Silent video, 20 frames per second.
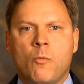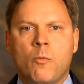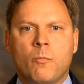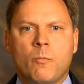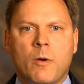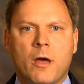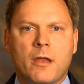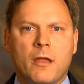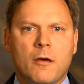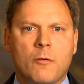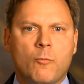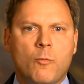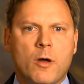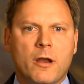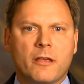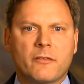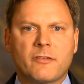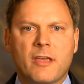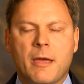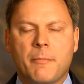Uh, one
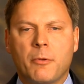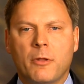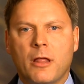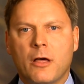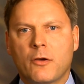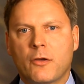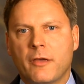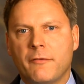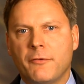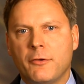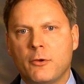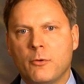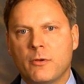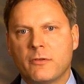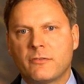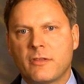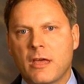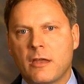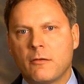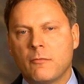example I'll give you
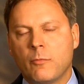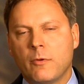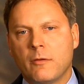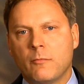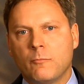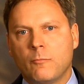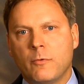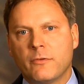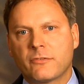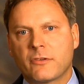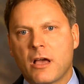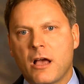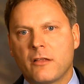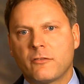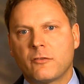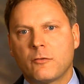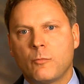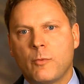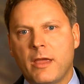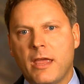is that in
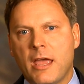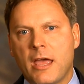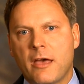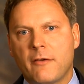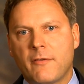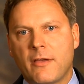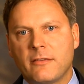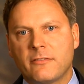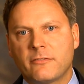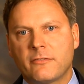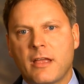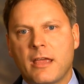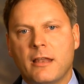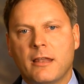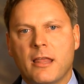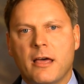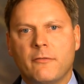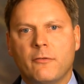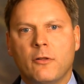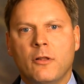Wisconsin, we have a state
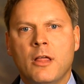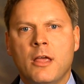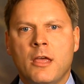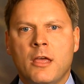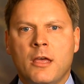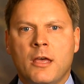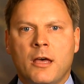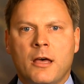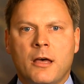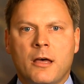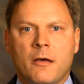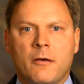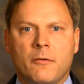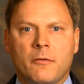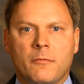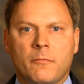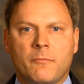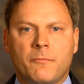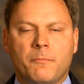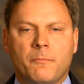level uh,
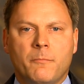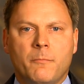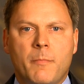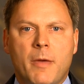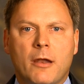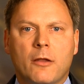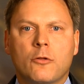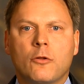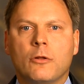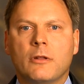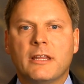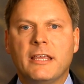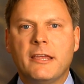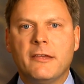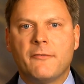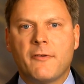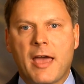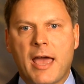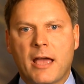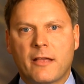Medical
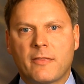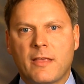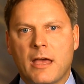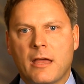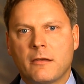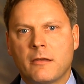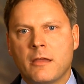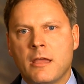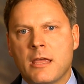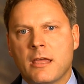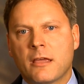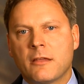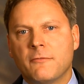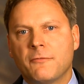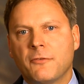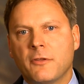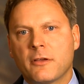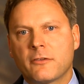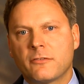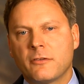Leave Act that
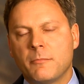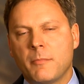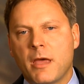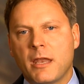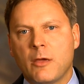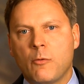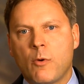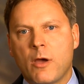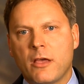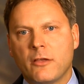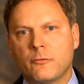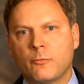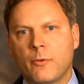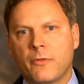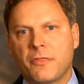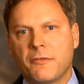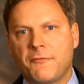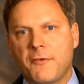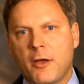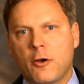conflicts in many ways
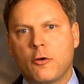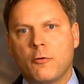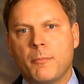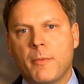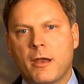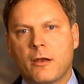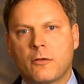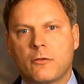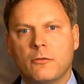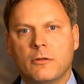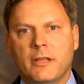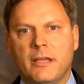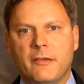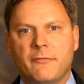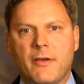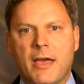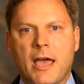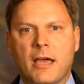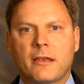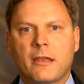with the Federal Medical
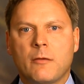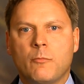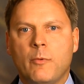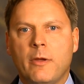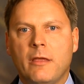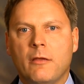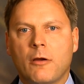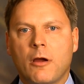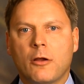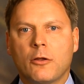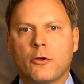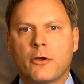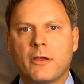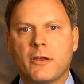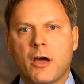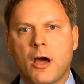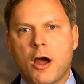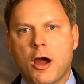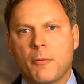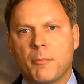Leave Act, and we are looking
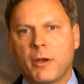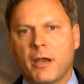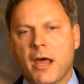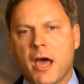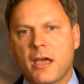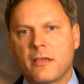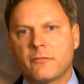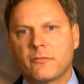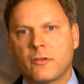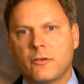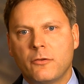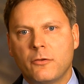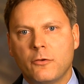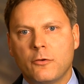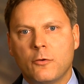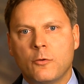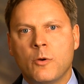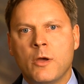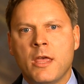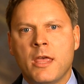to harmonize the
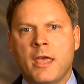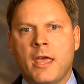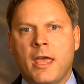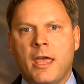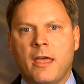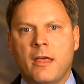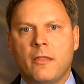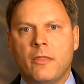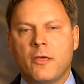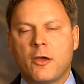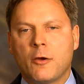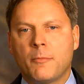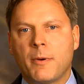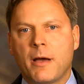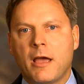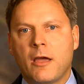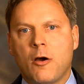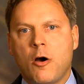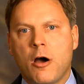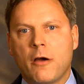two and
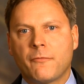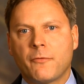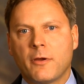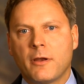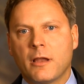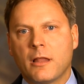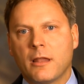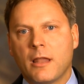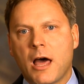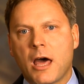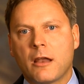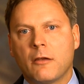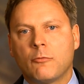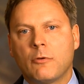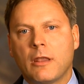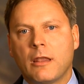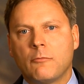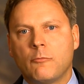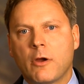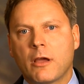thereby offering a lot
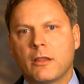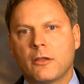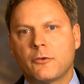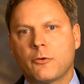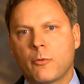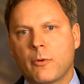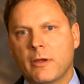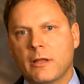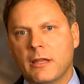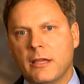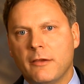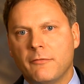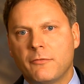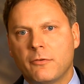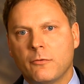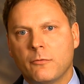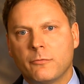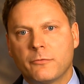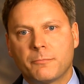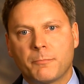of regulatory relief
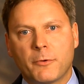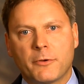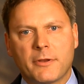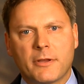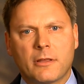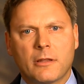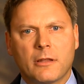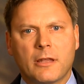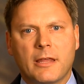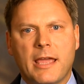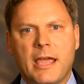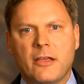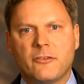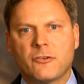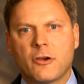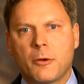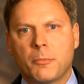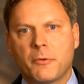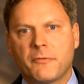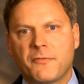to particularly
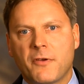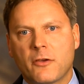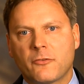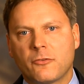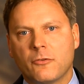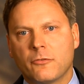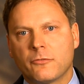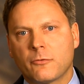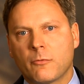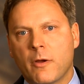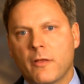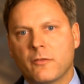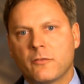HR professionals around the